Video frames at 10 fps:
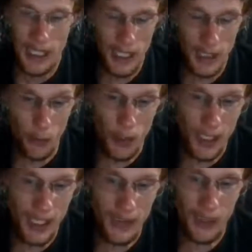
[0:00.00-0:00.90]
Either
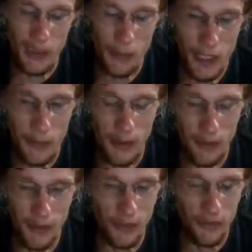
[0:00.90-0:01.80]
way, do I become a
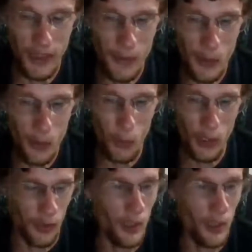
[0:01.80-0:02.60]
real famous one